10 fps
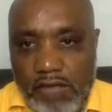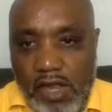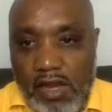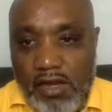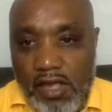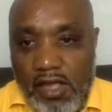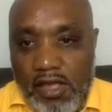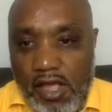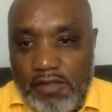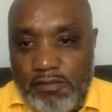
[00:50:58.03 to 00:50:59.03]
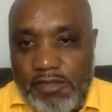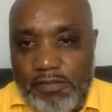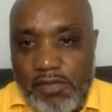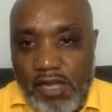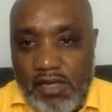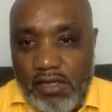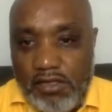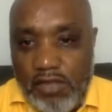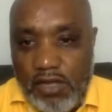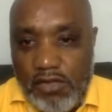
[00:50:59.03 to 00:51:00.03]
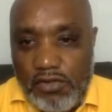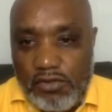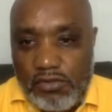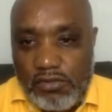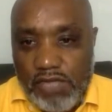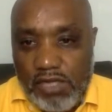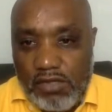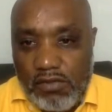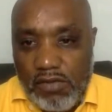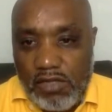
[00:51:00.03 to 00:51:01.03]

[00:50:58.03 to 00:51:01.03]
And hey, all the people on the on YouTube channel,